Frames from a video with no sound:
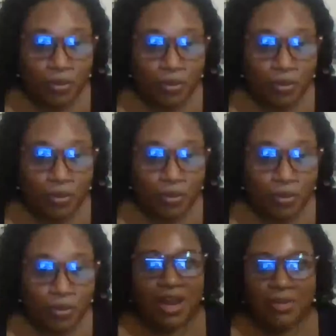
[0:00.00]
from
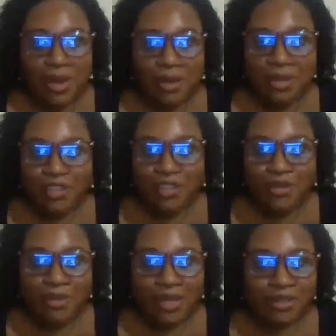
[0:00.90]
home. But I'm
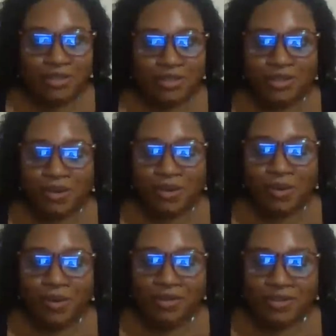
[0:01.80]
trying my best to
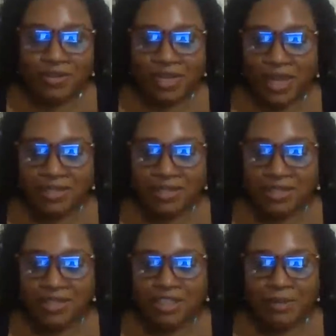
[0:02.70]
balance all
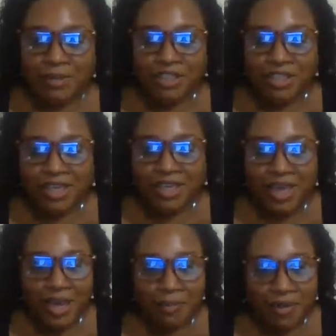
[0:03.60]
of the classes,
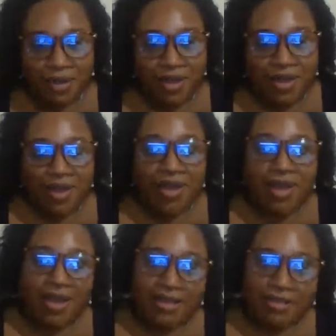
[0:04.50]
especially CAPE
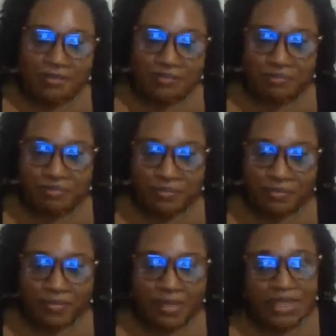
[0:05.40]
and
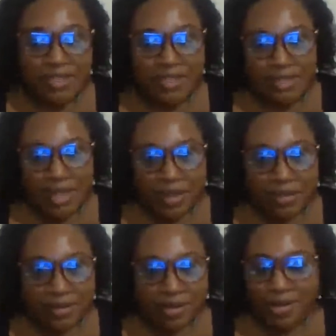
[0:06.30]

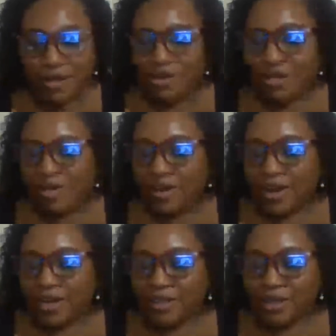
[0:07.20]
CSEC,
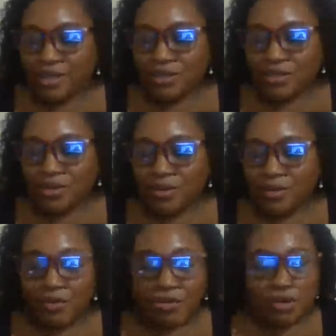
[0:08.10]
right? So
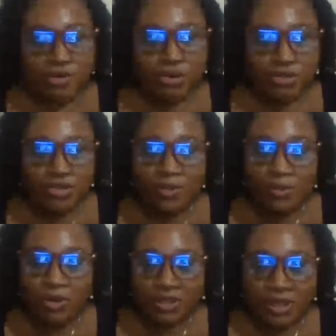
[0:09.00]
I'm going to go through the
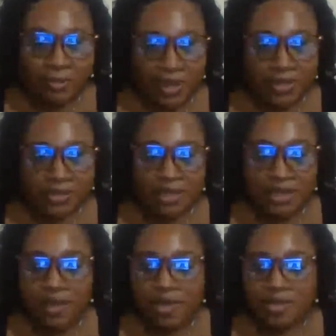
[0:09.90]
broad topics
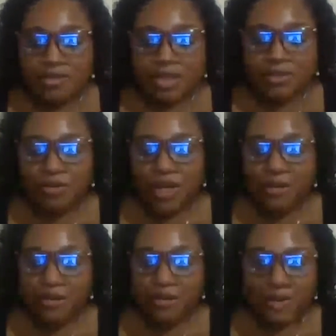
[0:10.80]
so that you'll have
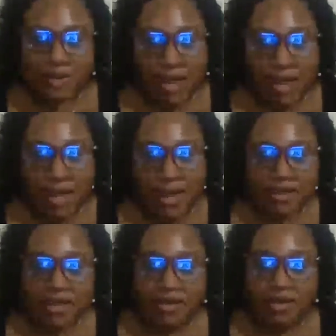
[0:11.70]
a better
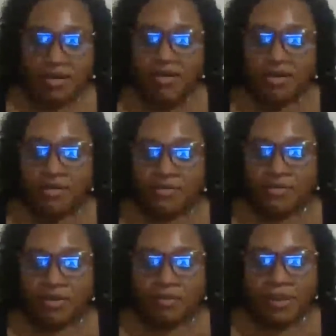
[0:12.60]
idea of
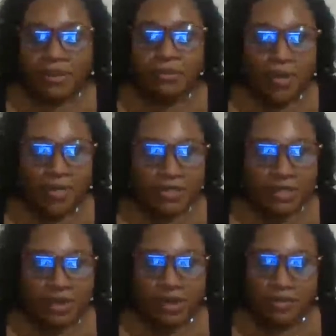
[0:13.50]
pinpointing how
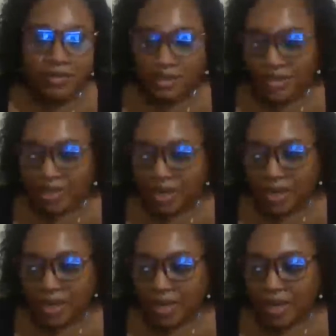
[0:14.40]
to study
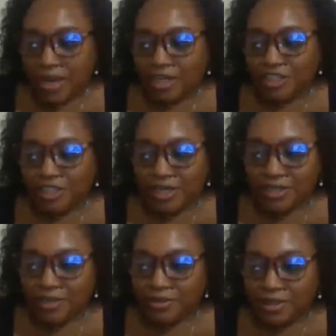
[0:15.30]
and share some
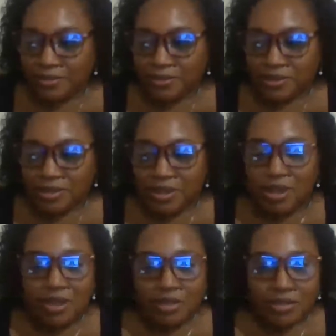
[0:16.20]
tips.
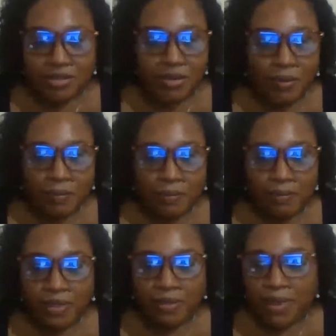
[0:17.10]
So the
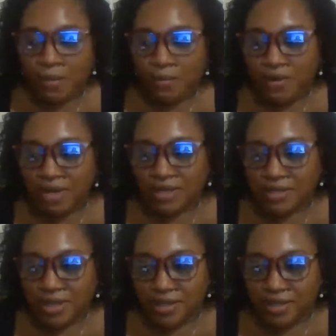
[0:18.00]
map work
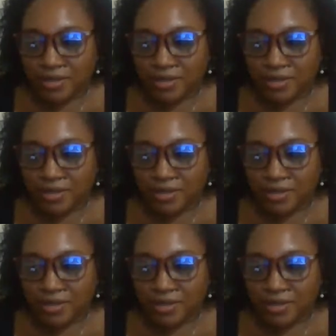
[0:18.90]
skills